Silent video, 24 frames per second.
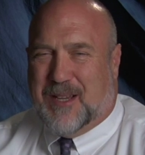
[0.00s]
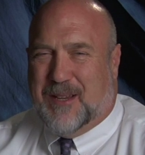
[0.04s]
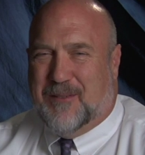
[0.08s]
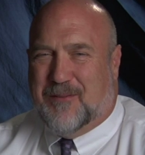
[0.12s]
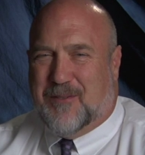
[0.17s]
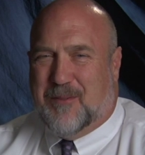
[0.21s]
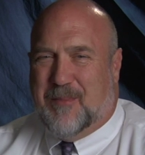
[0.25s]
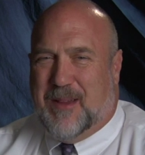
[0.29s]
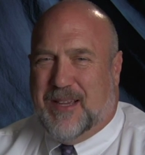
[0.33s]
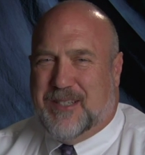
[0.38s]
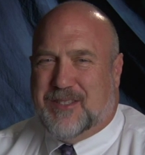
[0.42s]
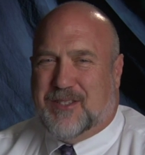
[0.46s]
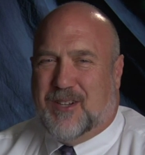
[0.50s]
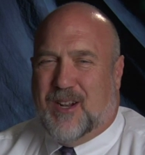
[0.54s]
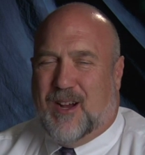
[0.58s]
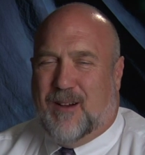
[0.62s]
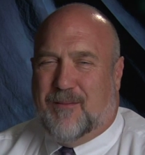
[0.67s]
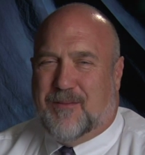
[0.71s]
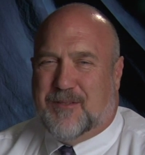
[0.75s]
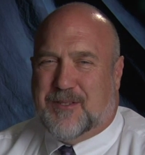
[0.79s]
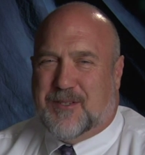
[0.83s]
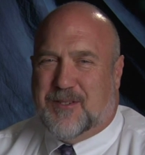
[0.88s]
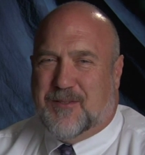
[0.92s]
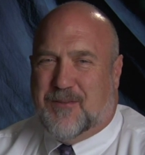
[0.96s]
Public Information
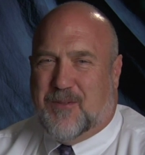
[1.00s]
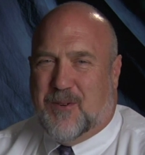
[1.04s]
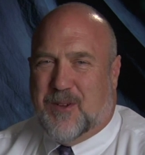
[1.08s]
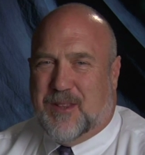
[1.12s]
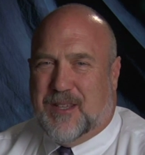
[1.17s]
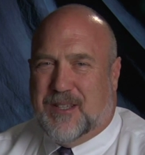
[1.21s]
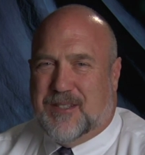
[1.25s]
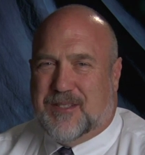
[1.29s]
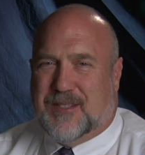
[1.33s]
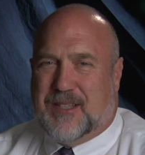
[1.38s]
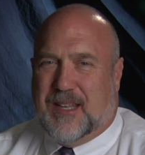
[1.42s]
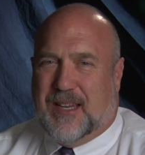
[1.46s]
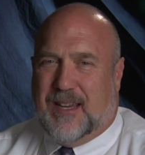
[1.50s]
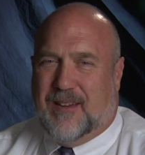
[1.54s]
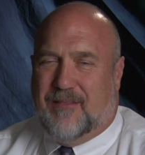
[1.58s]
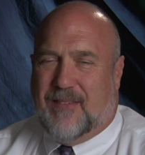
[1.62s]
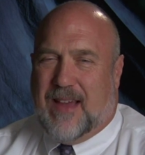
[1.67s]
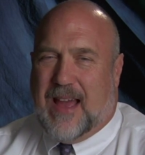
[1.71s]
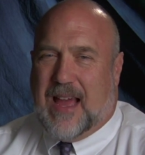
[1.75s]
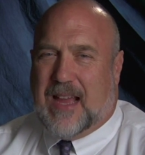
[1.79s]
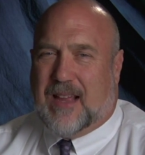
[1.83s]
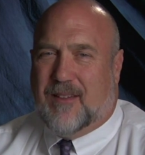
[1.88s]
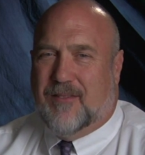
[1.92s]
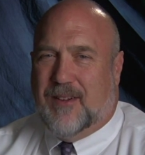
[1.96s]
Officer for the City
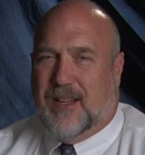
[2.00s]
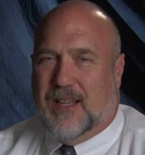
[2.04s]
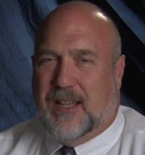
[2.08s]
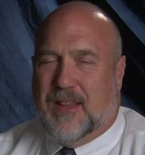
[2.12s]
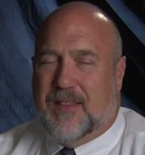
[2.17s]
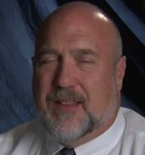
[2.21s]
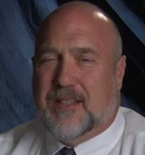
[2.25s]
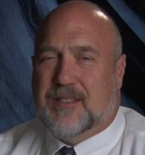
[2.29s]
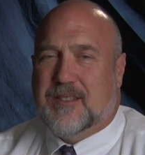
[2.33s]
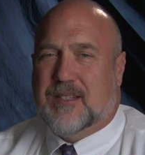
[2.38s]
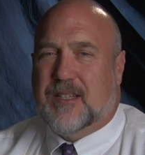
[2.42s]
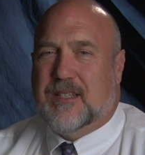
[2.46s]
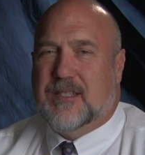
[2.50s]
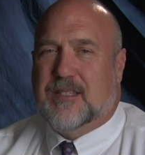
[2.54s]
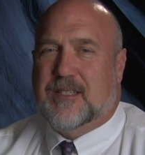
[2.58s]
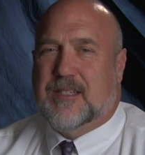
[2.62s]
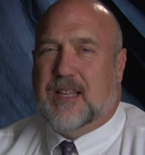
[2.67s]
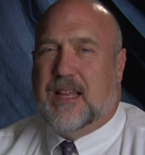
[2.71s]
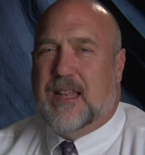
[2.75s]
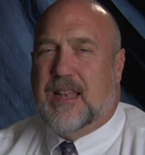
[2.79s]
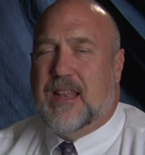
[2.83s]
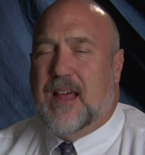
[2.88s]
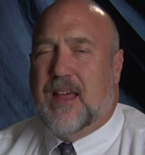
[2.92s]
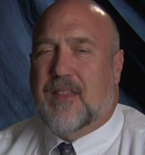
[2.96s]
of Vacaville, and this
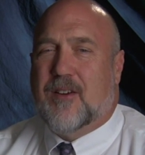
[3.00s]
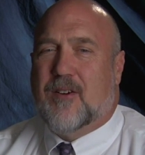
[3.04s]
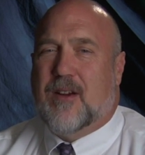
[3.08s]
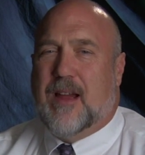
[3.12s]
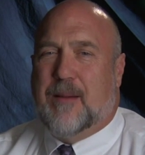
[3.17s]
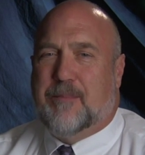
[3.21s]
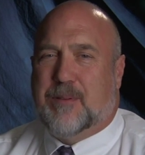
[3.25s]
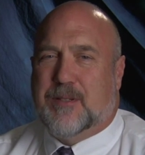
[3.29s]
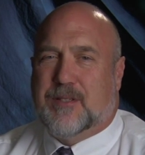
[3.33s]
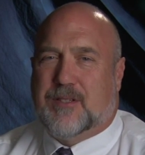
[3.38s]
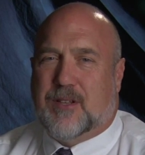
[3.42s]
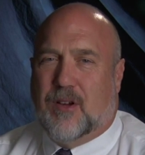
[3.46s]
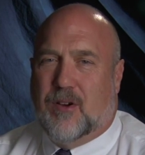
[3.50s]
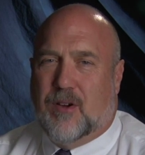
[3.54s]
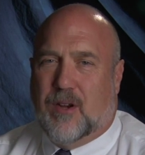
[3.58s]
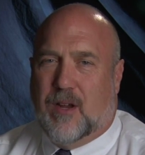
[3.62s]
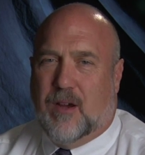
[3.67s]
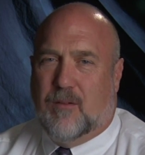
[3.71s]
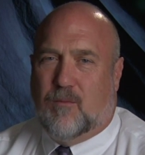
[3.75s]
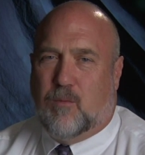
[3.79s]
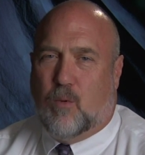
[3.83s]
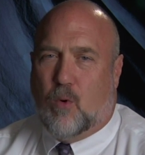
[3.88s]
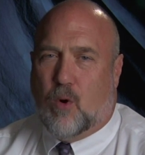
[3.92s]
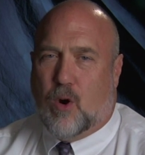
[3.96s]
is another
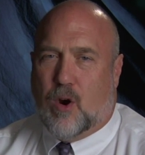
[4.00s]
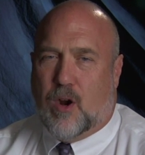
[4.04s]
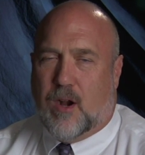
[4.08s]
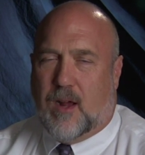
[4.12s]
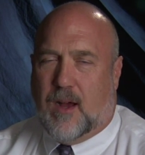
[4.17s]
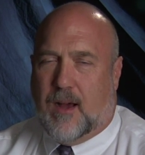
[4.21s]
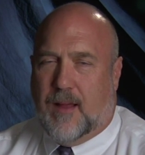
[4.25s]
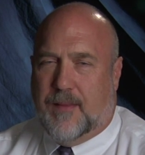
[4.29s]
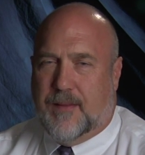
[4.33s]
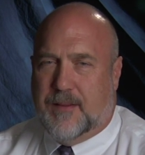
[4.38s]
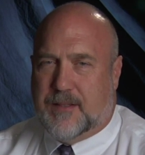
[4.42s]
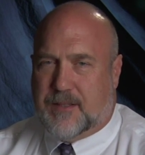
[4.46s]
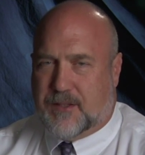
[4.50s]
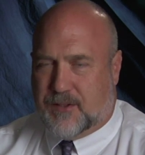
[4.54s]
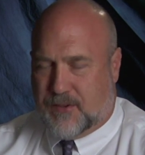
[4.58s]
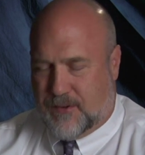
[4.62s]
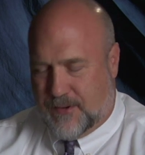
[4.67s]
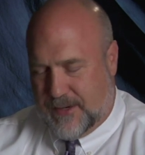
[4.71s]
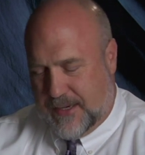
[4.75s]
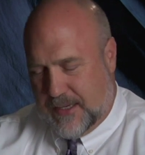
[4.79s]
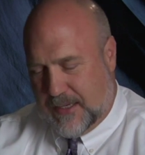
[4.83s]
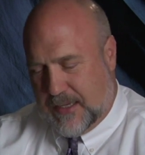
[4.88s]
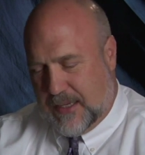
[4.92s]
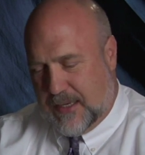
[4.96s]
episode of Word on the
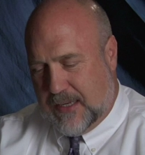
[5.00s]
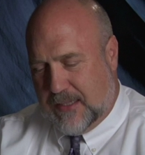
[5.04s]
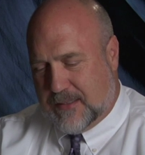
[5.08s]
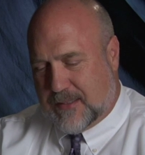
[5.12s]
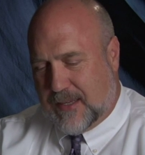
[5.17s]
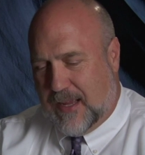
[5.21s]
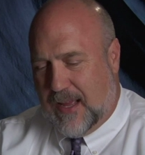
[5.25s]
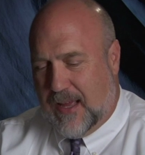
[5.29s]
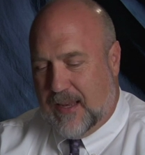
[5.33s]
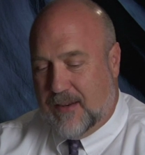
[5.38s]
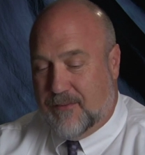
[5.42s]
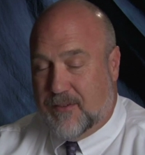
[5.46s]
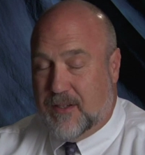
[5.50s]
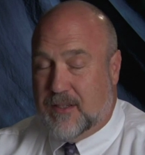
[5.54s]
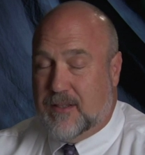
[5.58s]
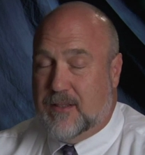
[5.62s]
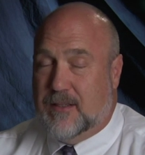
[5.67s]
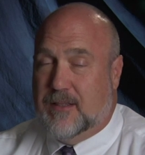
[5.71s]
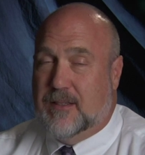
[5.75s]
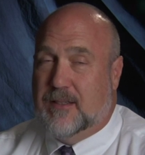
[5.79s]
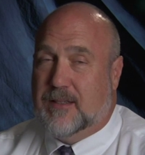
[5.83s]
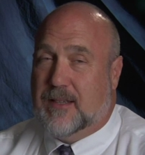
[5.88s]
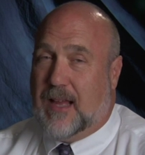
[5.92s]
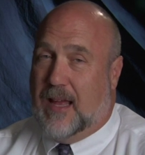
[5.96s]
Street, and it's kind of
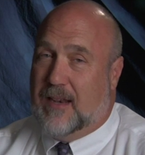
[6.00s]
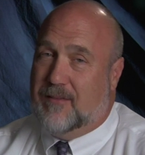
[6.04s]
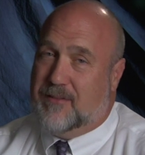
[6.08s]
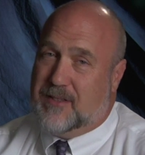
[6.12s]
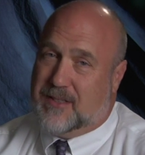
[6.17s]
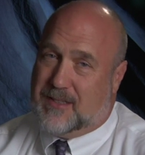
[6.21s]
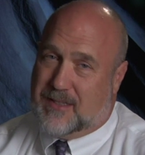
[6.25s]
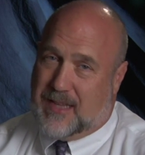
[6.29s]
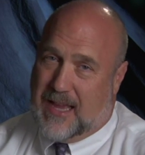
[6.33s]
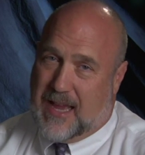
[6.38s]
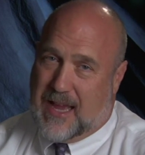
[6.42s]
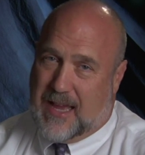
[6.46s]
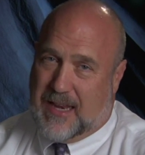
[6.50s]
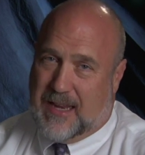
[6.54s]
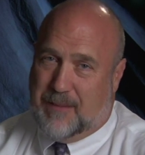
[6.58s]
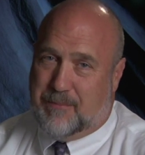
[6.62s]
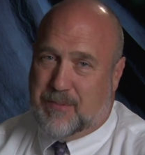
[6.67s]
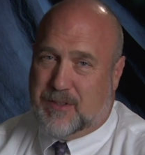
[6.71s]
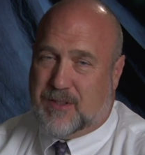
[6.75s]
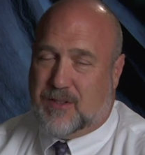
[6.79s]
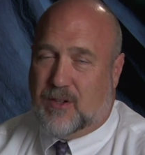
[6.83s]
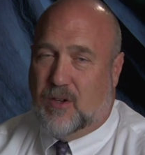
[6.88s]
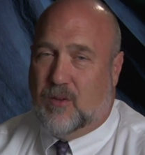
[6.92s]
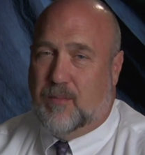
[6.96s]
a sad
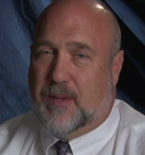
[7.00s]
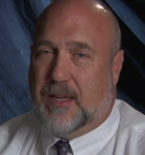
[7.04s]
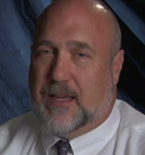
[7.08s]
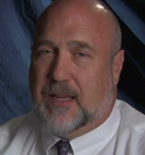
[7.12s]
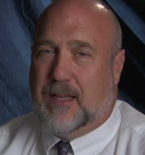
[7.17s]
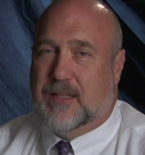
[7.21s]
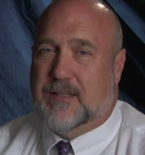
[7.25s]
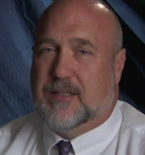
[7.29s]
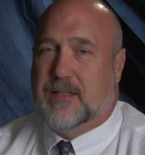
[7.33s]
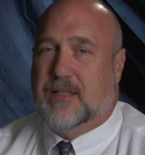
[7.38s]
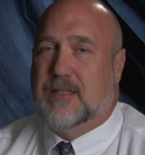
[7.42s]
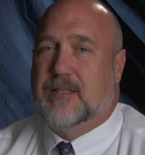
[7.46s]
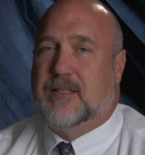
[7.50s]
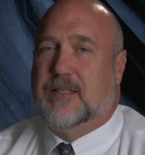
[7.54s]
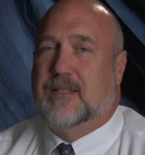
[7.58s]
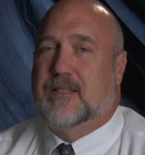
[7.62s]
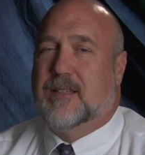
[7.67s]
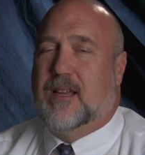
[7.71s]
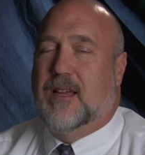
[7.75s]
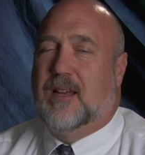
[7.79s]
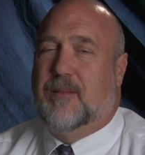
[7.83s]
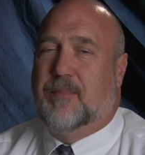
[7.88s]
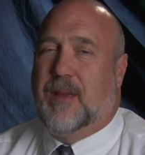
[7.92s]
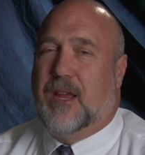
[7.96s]
episode because this
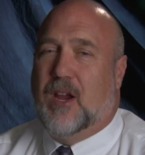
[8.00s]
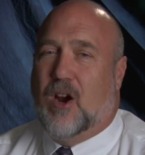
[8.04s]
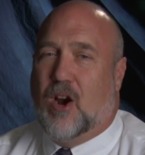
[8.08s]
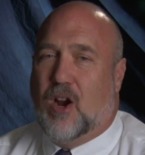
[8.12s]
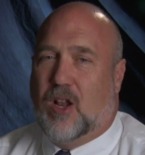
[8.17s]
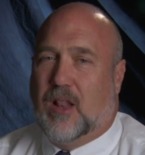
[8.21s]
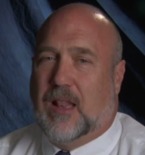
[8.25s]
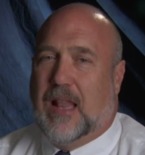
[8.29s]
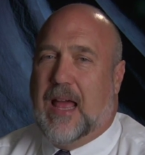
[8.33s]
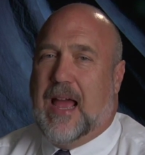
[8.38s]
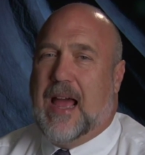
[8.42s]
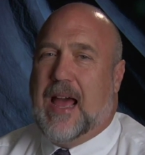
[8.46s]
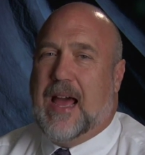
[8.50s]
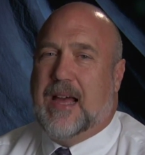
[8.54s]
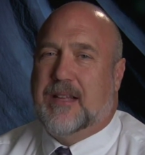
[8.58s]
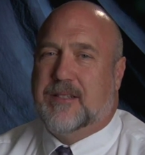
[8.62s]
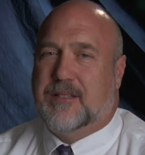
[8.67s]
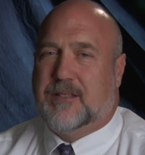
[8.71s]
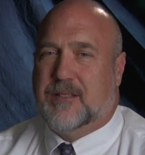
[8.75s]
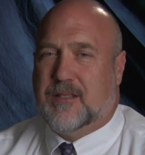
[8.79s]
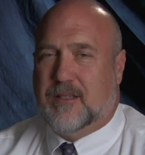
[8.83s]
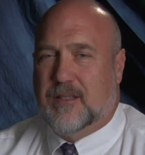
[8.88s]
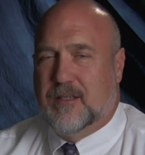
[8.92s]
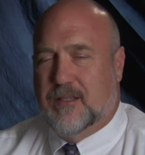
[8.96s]
is going to be our
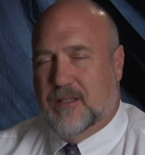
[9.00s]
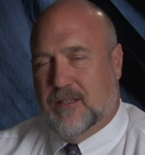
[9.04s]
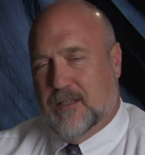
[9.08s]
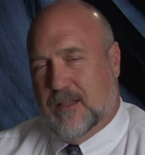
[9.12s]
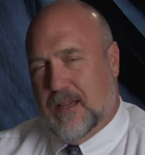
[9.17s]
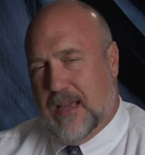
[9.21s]
last